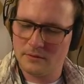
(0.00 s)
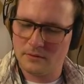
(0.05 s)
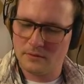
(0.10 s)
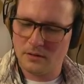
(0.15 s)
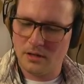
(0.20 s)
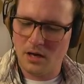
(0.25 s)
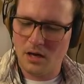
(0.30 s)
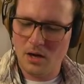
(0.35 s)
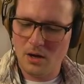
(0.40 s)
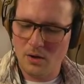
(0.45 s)

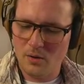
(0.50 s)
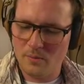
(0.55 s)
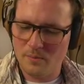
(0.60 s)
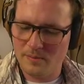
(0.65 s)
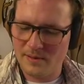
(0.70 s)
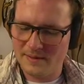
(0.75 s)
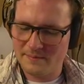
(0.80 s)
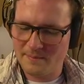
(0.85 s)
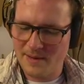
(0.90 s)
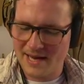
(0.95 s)
Oh,
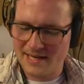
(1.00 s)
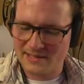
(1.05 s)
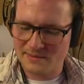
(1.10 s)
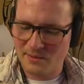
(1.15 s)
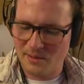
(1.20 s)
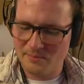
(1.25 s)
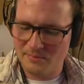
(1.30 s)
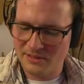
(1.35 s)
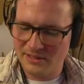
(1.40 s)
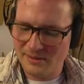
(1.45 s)
my
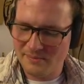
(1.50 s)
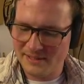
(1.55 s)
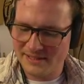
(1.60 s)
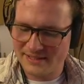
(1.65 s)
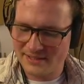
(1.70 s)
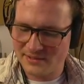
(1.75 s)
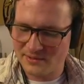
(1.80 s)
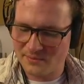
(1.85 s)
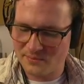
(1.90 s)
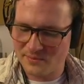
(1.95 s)
maximum limit
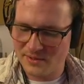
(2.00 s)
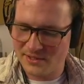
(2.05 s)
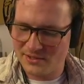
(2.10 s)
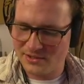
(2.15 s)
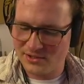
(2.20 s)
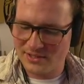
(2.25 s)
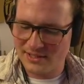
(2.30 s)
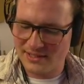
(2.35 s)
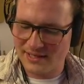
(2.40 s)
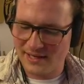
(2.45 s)
is
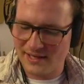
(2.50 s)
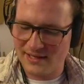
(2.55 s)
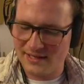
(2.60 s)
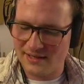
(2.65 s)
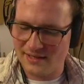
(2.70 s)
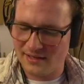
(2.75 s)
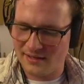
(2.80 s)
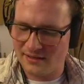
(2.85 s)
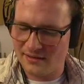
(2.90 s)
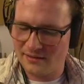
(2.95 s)
reached
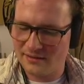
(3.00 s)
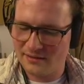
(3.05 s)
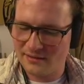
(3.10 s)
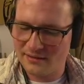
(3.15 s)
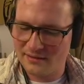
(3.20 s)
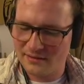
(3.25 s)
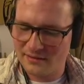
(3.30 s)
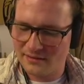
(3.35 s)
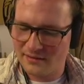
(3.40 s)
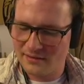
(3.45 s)
again.
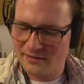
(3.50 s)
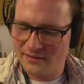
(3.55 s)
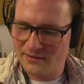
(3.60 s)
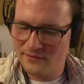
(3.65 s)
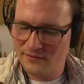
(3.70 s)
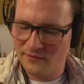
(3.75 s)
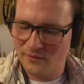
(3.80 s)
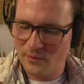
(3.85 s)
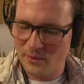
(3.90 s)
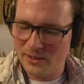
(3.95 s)

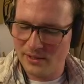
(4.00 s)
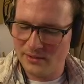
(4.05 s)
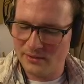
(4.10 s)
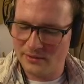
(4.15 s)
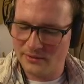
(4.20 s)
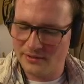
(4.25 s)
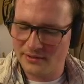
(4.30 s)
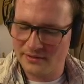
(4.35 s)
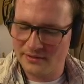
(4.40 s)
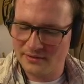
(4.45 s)

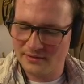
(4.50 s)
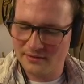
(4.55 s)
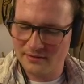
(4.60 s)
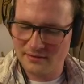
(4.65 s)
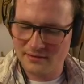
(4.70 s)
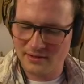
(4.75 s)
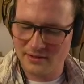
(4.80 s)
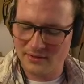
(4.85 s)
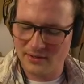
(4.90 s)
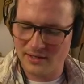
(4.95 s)
Foiled.
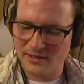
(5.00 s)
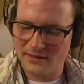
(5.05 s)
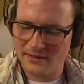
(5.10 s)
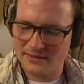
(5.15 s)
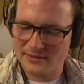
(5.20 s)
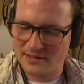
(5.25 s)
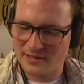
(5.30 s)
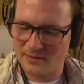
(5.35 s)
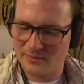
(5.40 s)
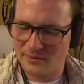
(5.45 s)
Okay, let's
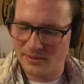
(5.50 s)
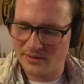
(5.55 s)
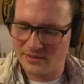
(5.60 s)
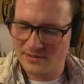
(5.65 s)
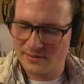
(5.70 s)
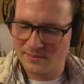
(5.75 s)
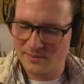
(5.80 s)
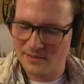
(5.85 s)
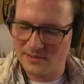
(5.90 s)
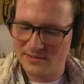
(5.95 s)
get rid of some
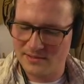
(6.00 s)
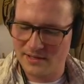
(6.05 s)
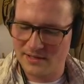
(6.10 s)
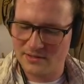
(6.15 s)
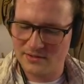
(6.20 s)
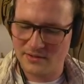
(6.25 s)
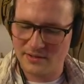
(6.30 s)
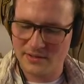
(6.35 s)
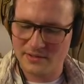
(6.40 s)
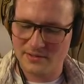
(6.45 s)
of these sketch
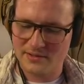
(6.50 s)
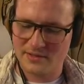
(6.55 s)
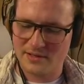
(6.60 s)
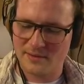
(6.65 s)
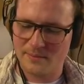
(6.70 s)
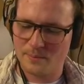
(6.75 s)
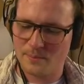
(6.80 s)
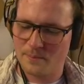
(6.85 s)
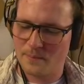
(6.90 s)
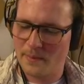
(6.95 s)
layers then.
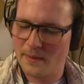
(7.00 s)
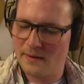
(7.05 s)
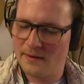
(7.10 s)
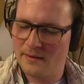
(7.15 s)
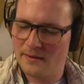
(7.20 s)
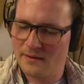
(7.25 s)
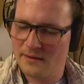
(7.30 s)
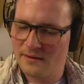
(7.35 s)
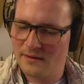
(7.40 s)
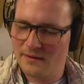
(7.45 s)

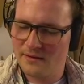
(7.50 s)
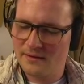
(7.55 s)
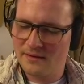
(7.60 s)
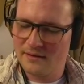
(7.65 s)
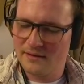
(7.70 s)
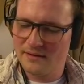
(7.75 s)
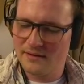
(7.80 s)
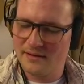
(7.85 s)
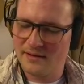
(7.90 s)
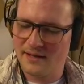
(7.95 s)

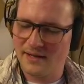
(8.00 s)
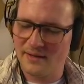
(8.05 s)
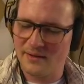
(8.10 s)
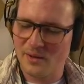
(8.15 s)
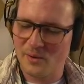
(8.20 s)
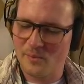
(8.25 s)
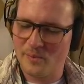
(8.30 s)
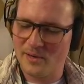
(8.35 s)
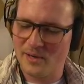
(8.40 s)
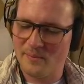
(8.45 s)
I'll
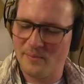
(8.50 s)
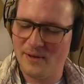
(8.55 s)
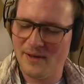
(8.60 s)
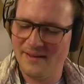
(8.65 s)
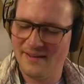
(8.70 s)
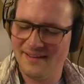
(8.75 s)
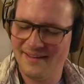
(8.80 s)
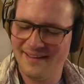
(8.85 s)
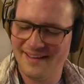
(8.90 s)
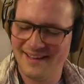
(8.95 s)
open up
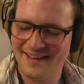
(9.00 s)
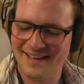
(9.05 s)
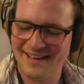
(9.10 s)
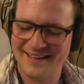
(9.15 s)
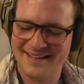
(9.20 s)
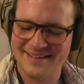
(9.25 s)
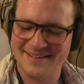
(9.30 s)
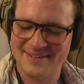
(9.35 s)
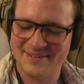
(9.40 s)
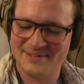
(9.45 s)
a
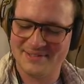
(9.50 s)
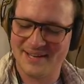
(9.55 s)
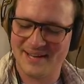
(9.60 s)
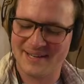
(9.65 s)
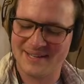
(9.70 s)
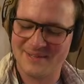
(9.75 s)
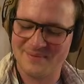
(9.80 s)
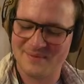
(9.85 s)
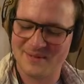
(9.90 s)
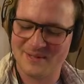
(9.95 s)
new
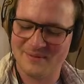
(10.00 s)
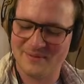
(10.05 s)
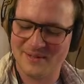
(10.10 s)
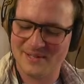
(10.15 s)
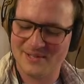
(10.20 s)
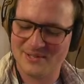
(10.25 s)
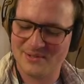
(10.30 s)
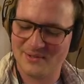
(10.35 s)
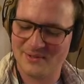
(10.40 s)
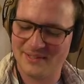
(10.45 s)
document
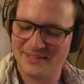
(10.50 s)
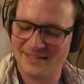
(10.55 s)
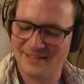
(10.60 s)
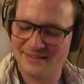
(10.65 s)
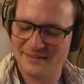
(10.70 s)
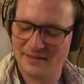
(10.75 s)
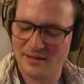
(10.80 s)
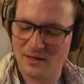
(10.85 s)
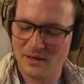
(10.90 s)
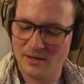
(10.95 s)
eventually.
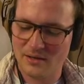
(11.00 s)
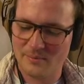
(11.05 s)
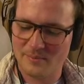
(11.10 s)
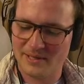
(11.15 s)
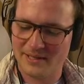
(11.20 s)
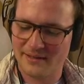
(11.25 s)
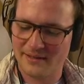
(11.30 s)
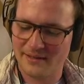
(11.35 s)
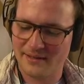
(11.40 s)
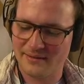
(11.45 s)
Oh my
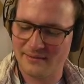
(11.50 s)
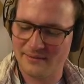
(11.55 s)
god.